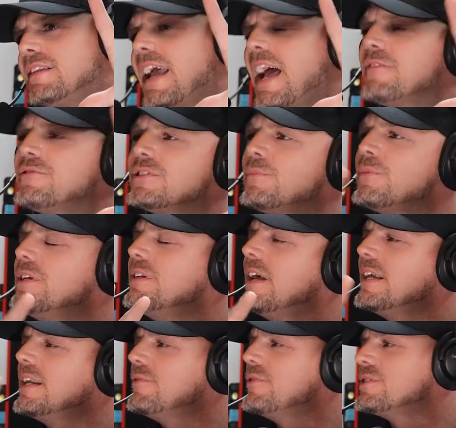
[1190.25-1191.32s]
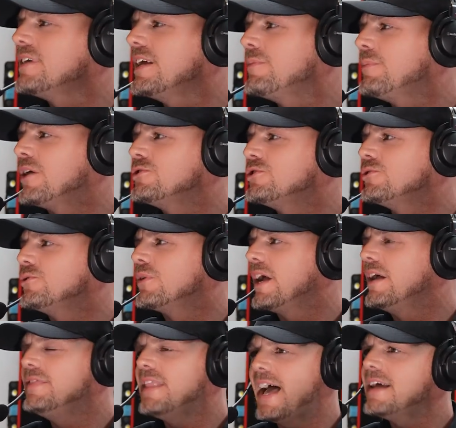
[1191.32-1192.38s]
they have something negative to say about you,
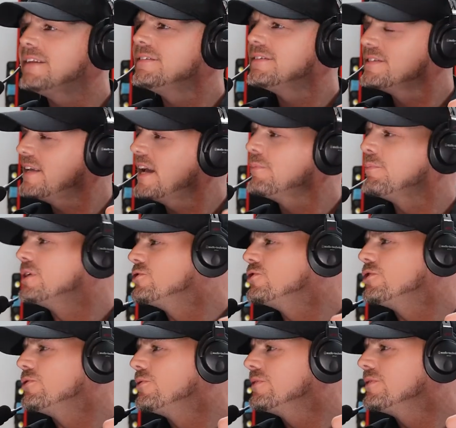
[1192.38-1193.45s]
and that segments you